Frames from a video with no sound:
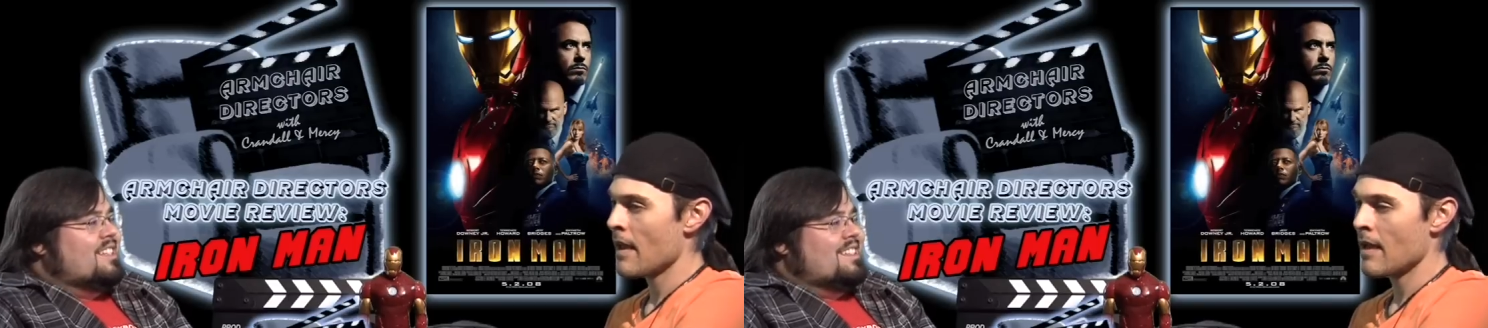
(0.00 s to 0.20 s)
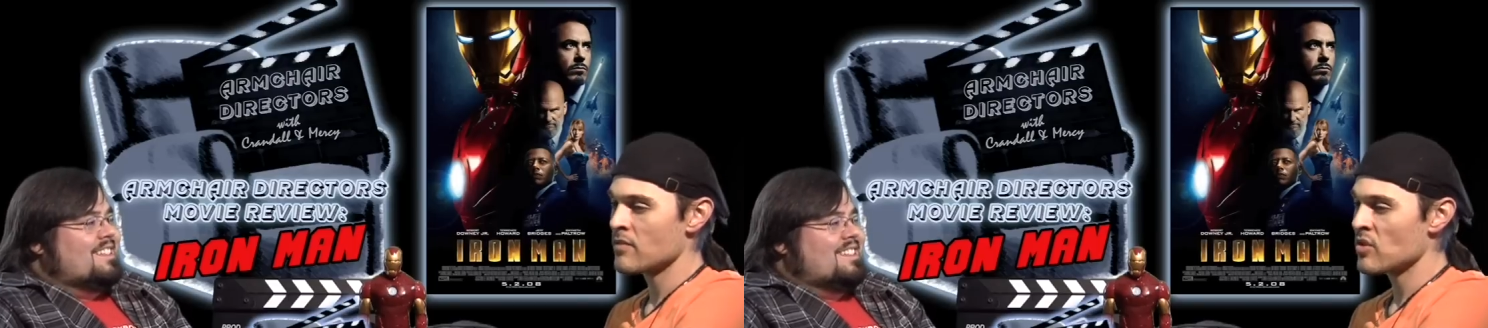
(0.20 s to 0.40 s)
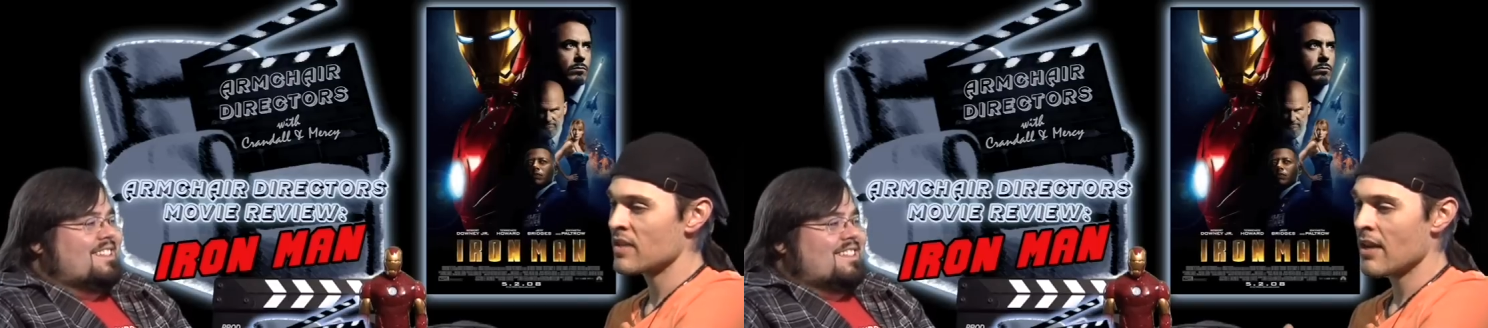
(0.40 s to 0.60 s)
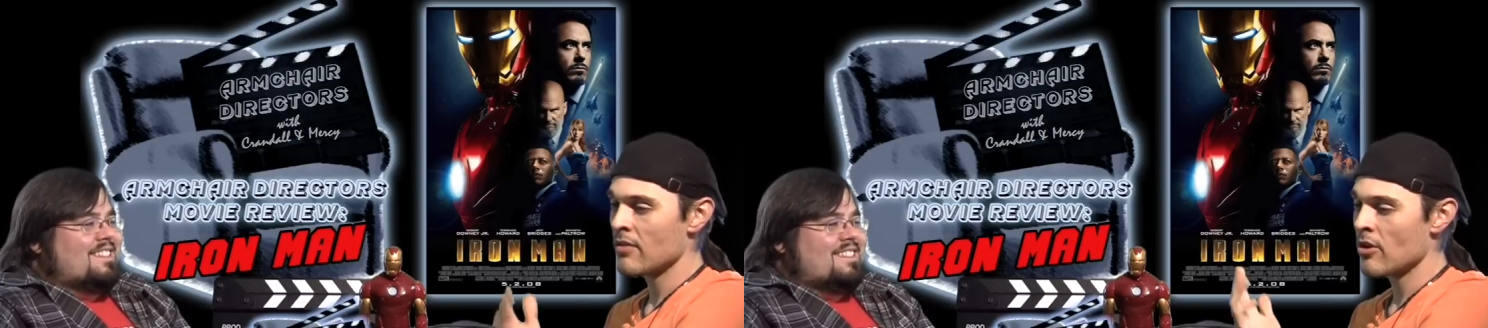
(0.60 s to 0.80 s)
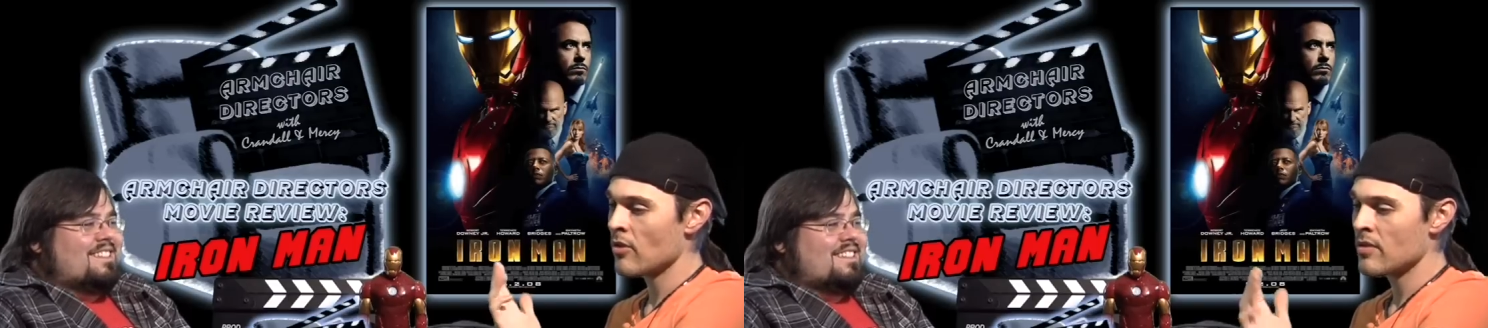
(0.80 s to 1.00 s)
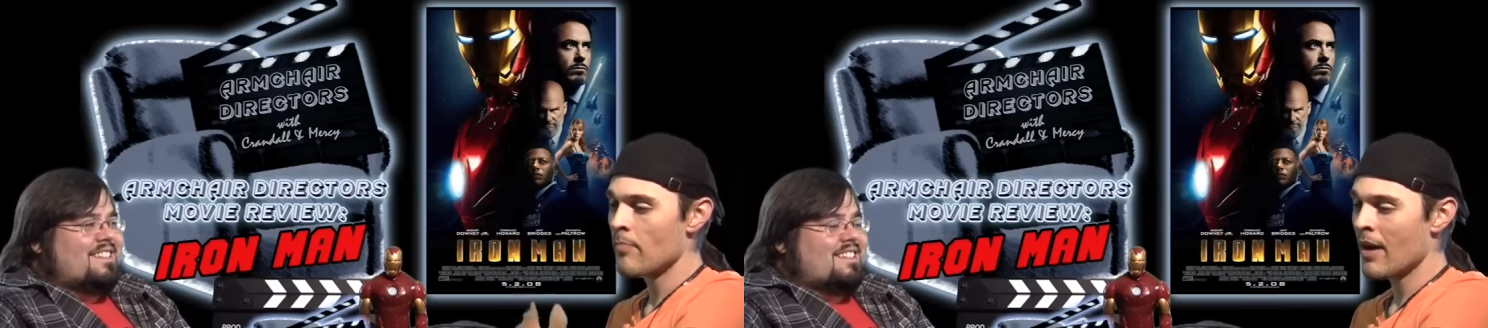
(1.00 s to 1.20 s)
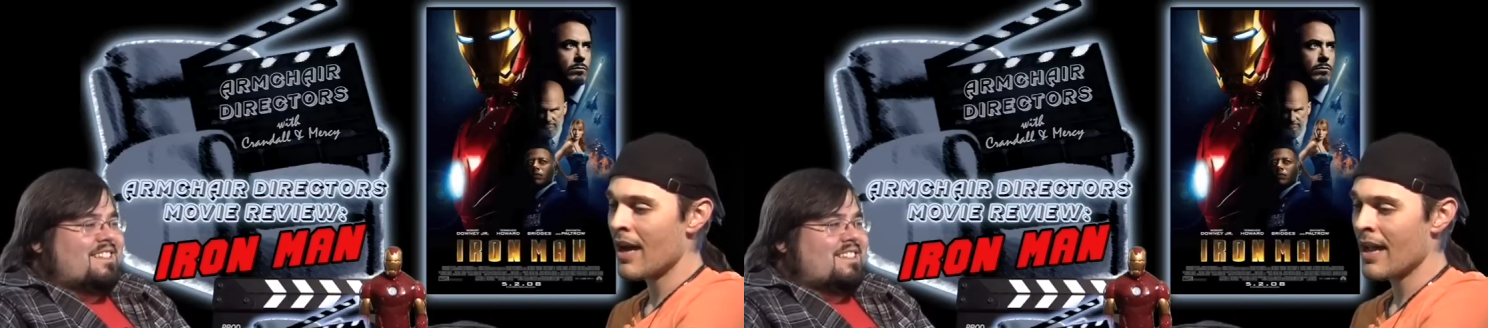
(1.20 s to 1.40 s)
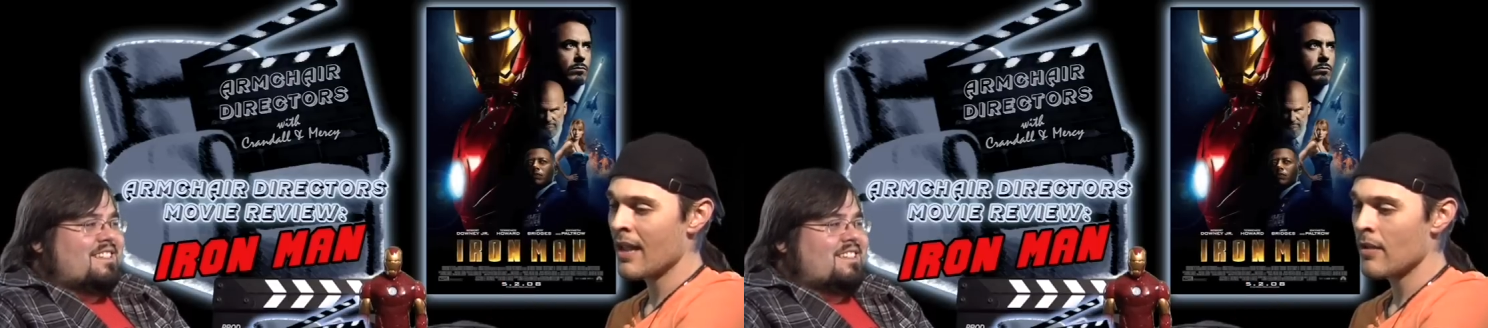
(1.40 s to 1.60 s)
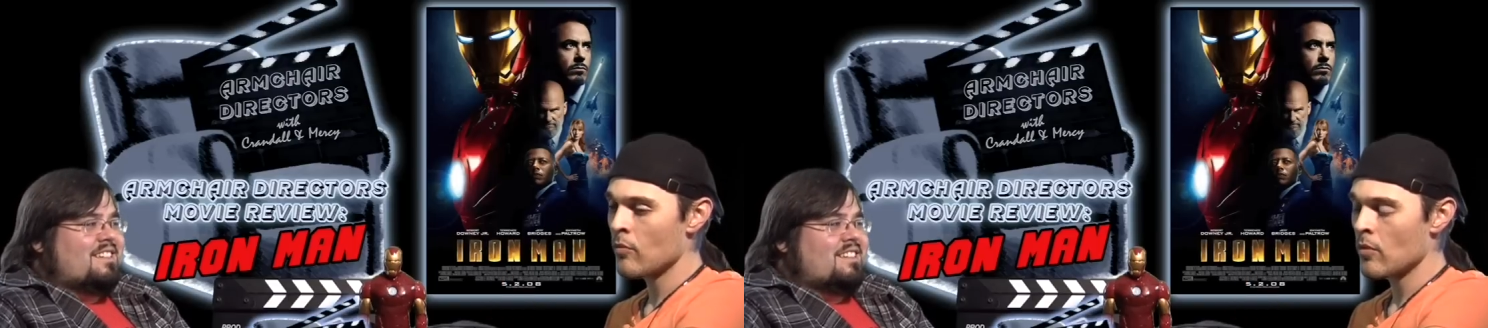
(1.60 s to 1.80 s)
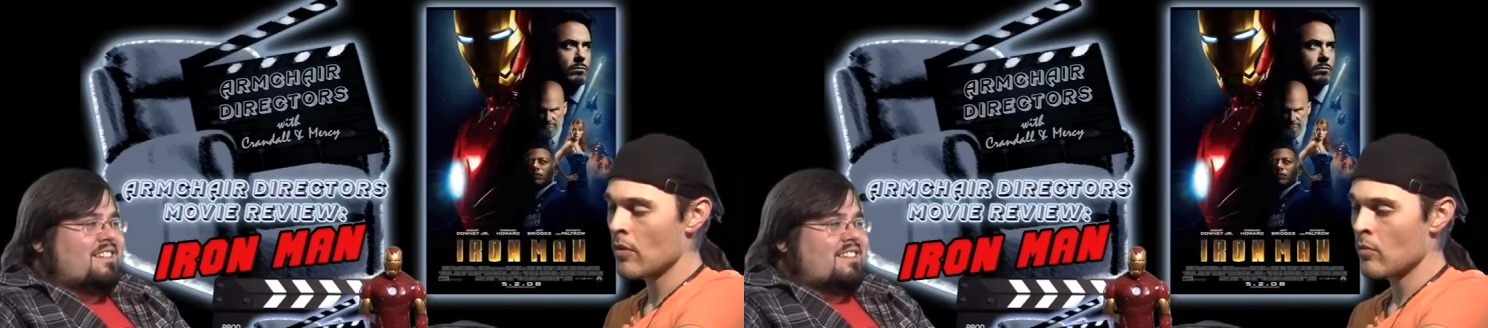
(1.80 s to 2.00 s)
Speaker 1: Yeah, so download,
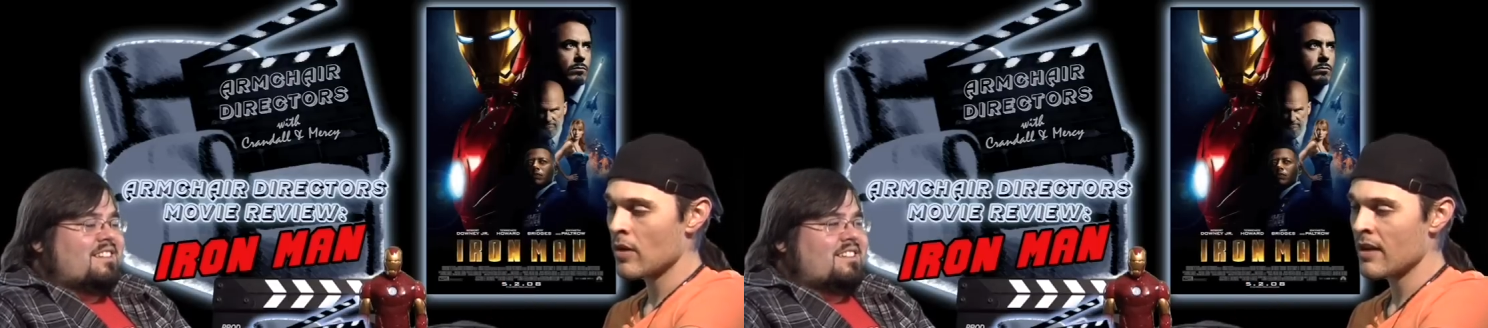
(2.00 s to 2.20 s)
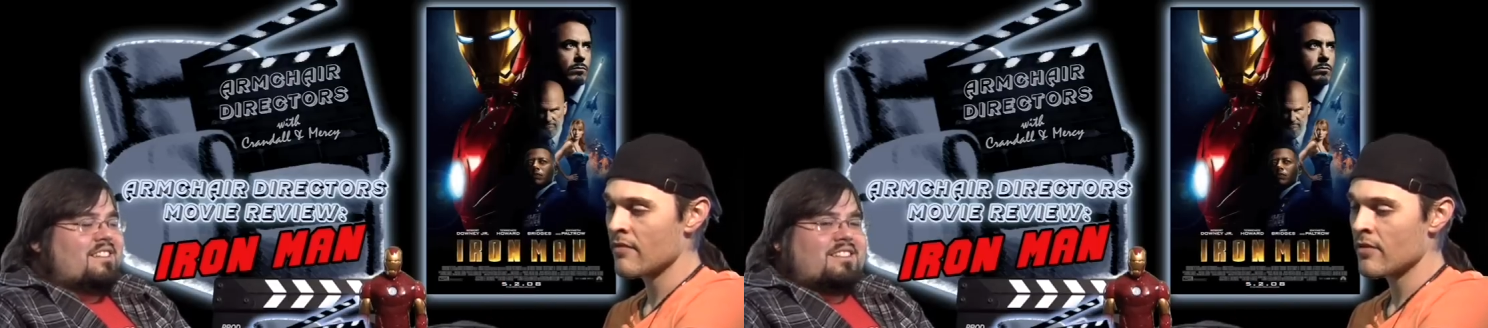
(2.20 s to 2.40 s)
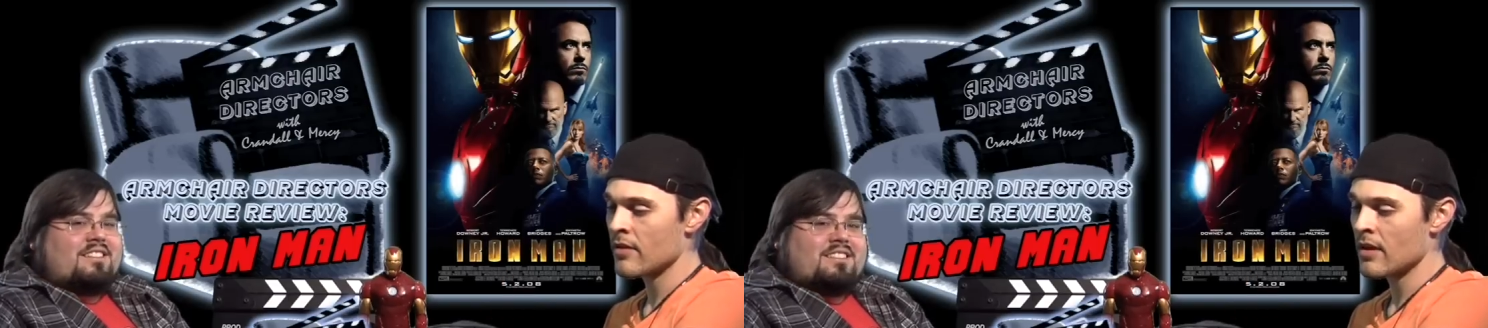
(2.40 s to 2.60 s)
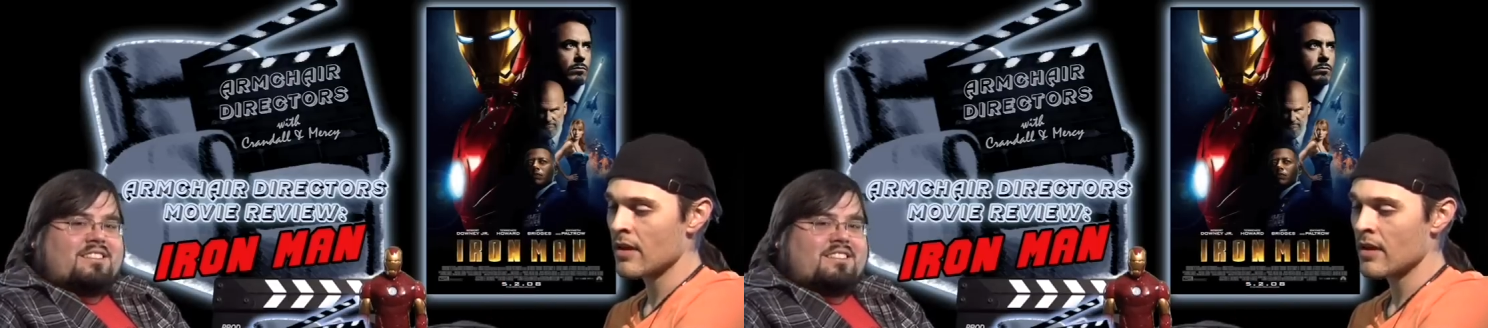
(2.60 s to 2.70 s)
buy, whatever,